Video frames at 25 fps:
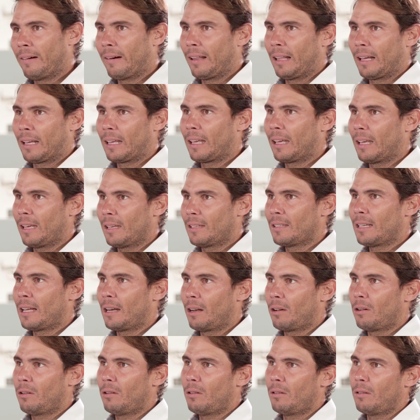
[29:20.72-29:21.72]
And,
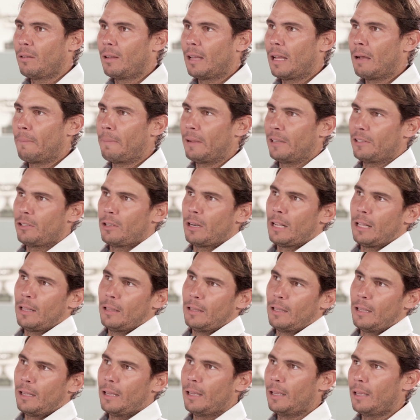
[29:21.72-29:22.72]
well, I
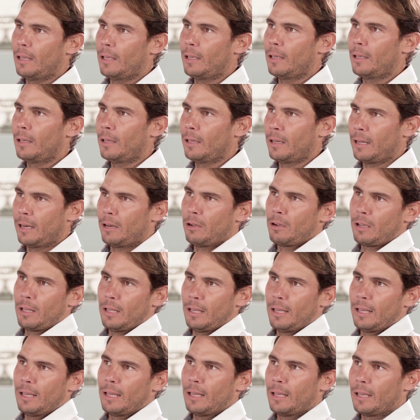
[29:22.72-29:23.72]
think that it's
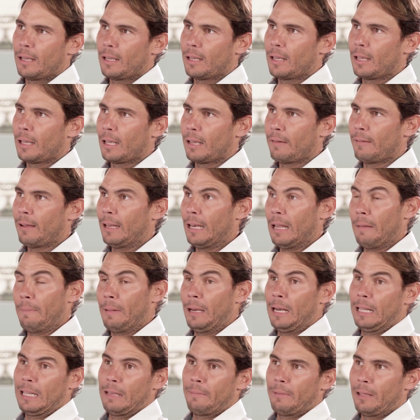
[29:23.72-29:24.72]
fascinating, and I think
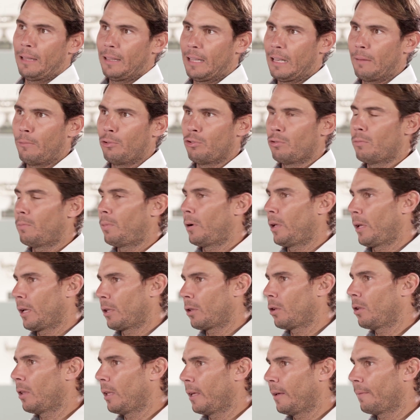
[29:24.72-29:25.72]
that it's
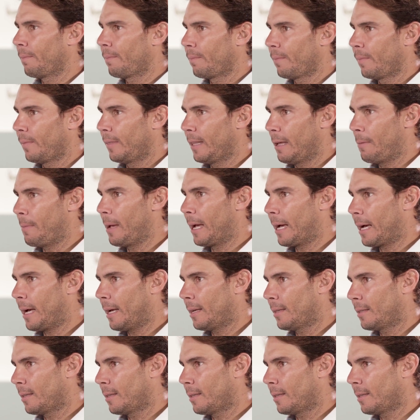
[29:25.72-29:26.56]
worth it. We've got